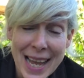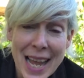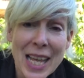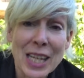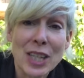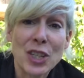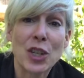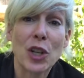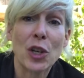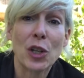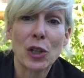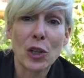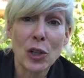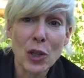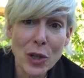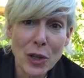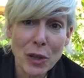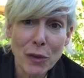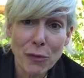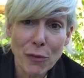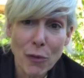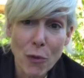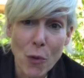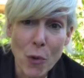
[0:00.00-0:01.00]
to look
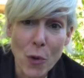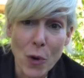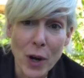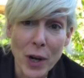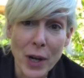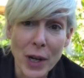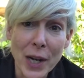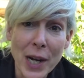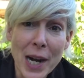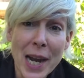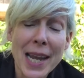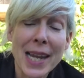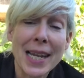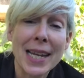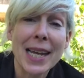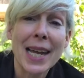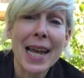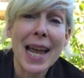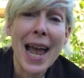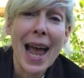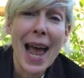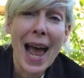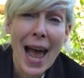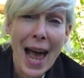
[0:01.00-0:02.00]
for
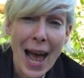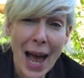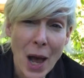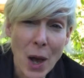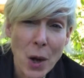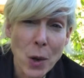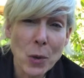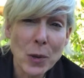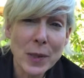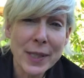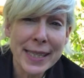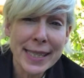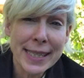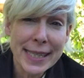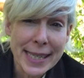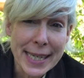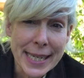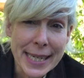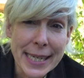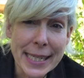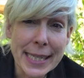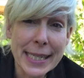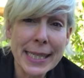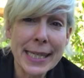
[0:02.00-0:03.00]
how
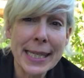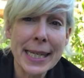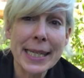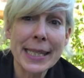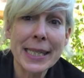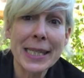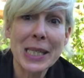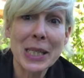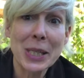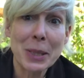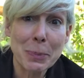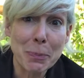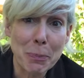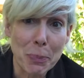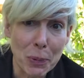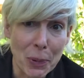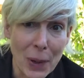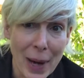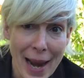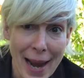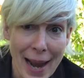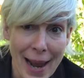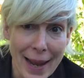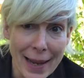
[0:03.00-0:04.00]
seeds
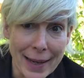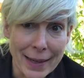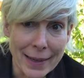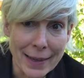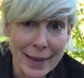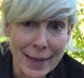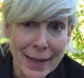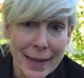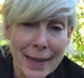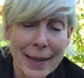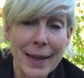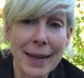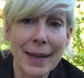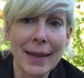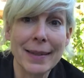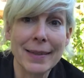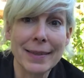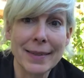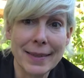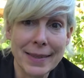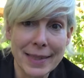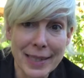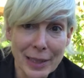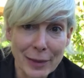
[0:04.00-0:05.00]
spread
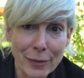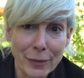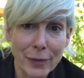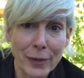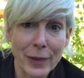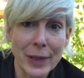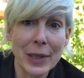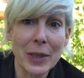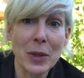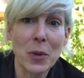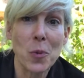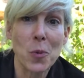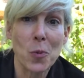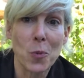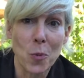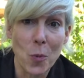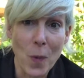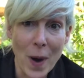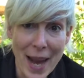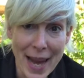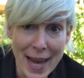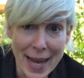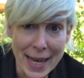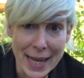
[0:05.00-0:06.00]
in different
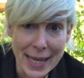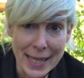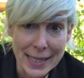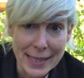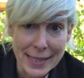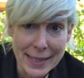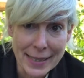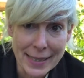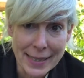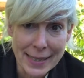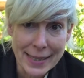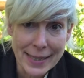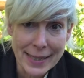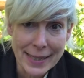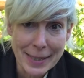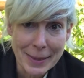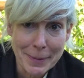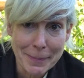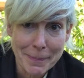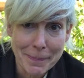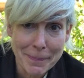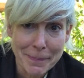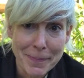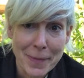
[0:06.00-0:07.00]
ways.
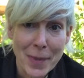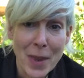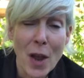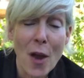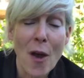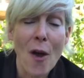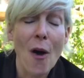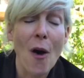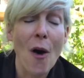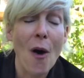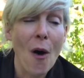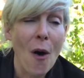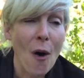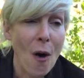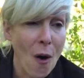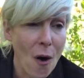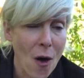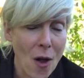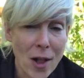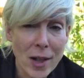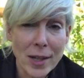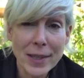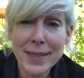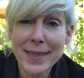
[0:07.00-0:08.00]

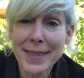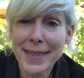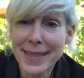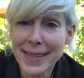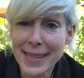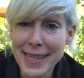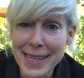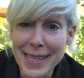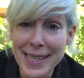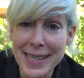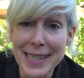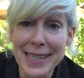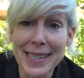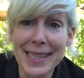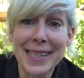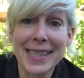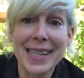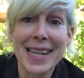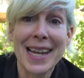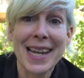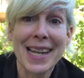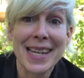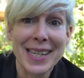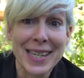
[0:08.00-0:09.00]
All seeds
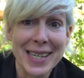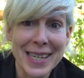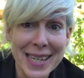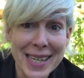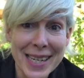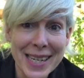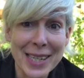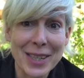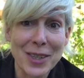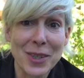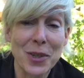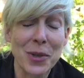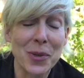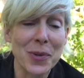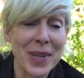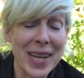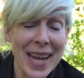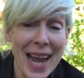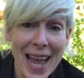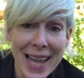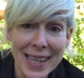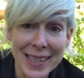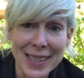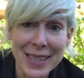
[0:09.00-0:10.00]
need to
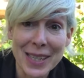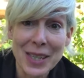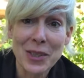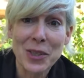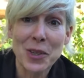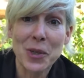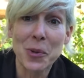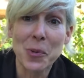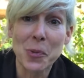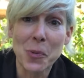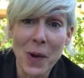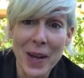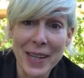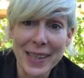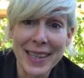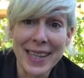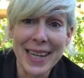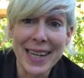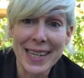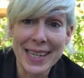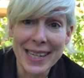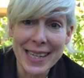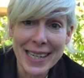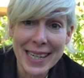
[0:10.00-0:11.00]
get to what
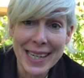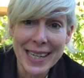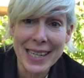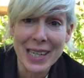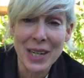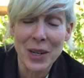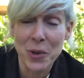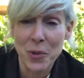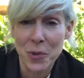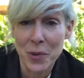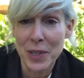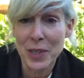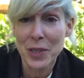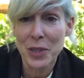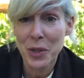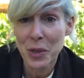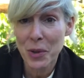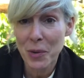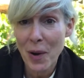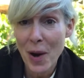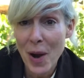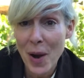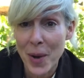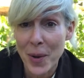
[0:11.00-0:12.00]
they need in order to
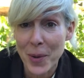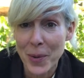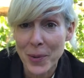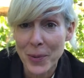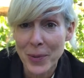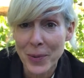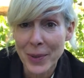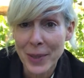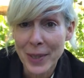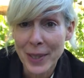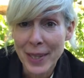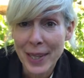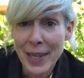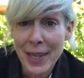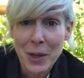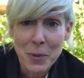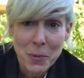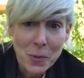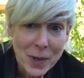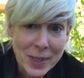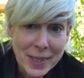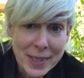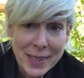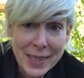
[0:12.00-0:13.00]
grow.
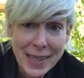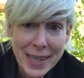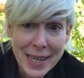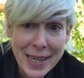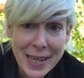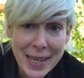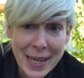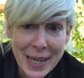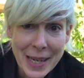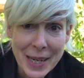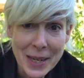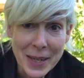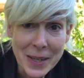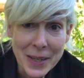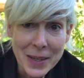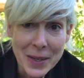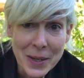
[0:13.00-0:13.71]
What do they need?